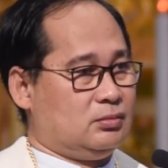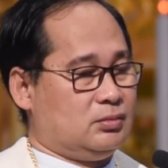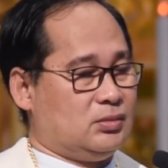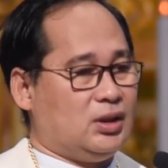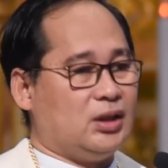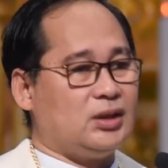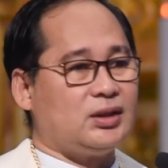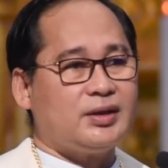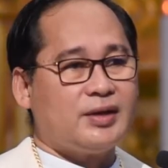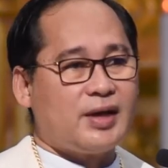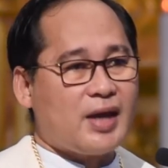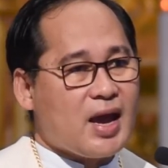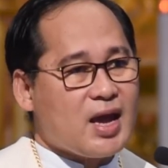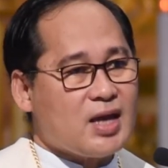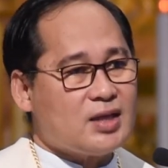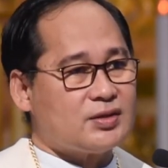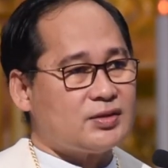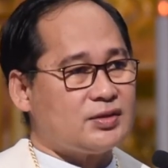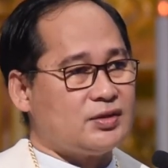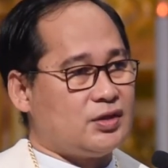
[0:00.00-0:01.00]
It
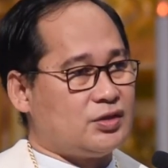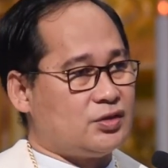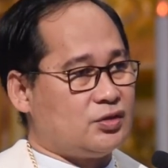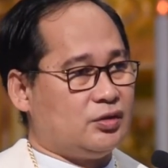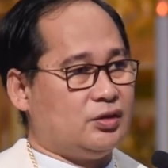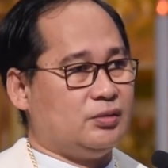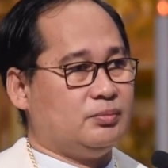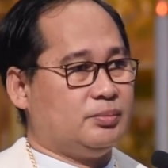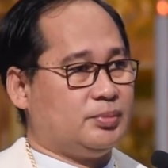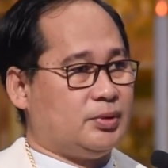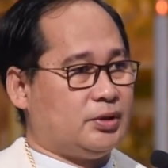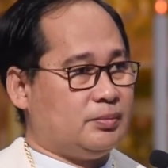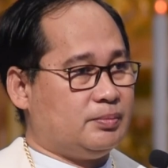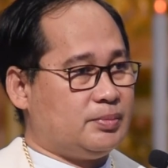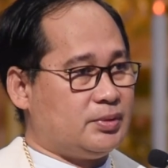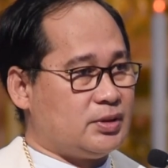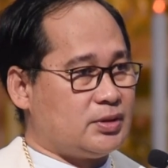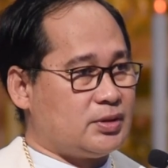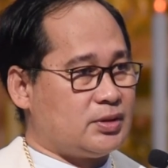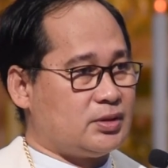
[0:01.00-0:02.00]
creates its own
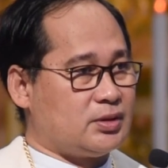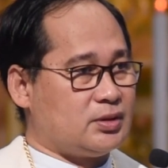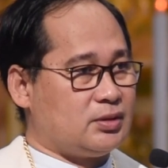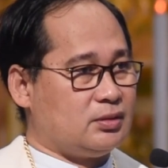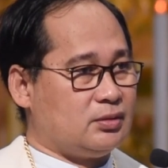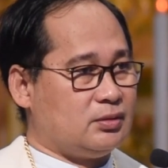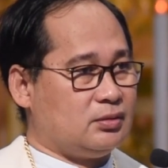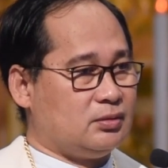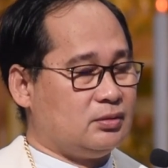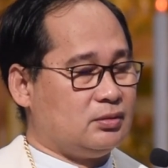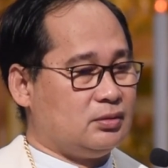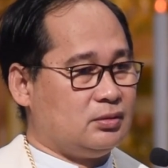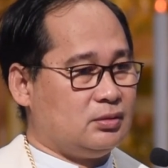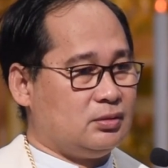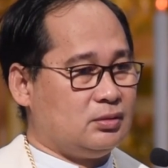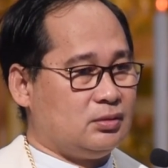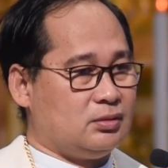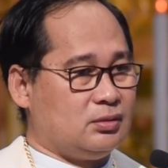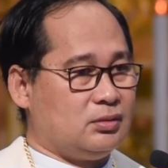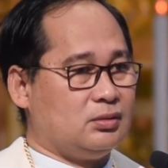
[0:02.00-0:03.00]
purpose.
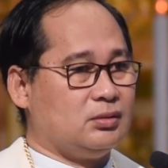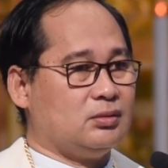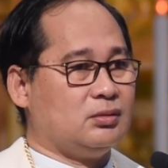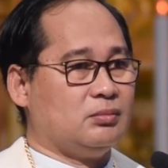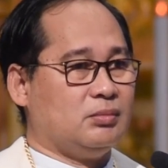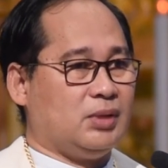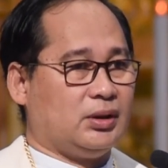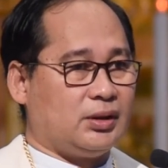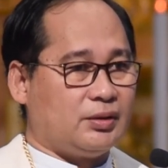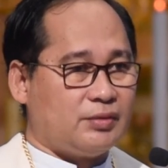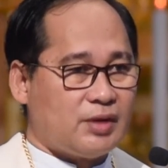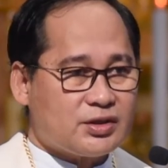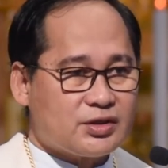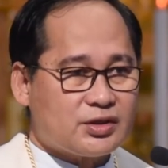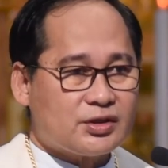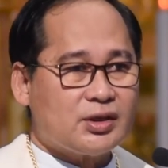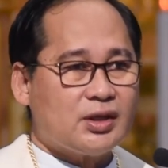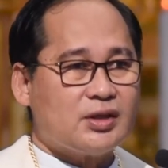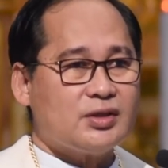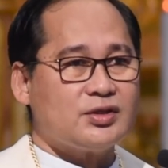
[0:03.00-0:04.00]
But
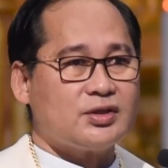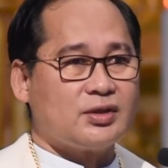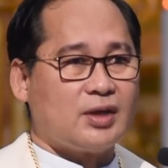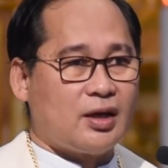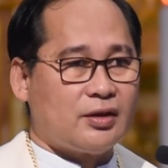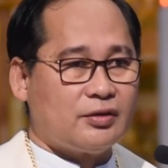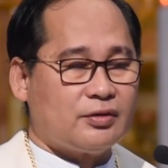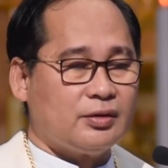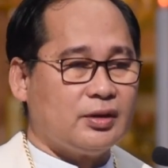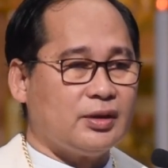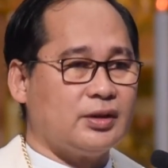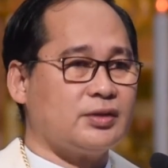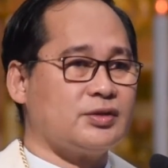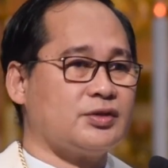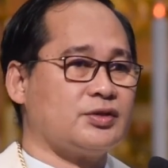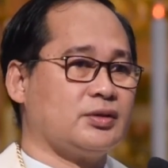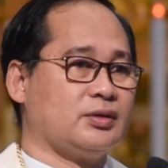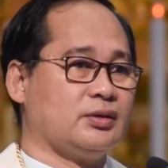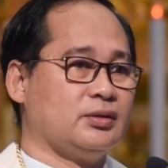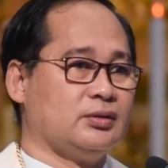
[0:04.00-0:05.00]
Christians,
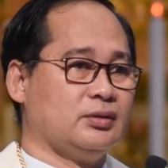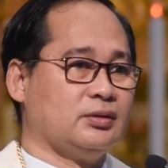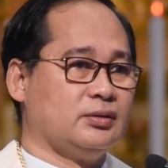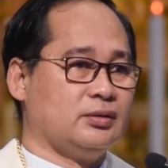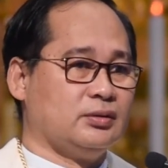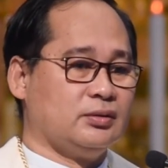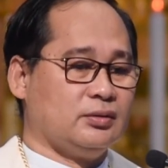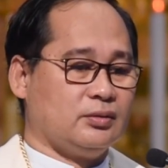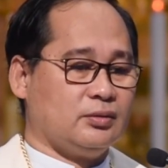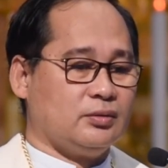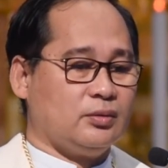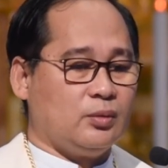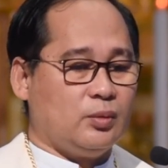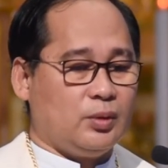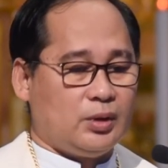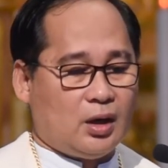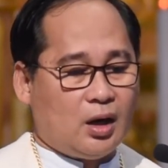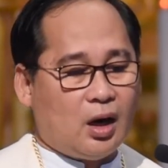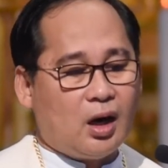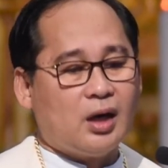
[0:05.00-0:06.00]
Catholics,
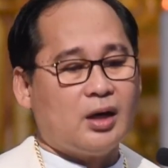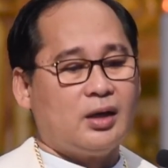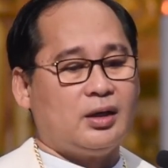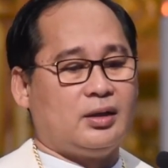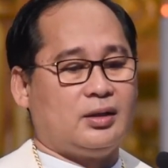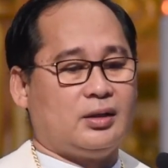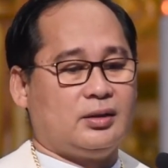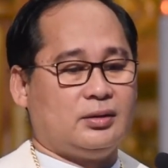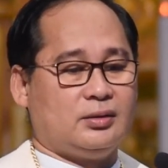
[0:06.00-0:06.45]
we are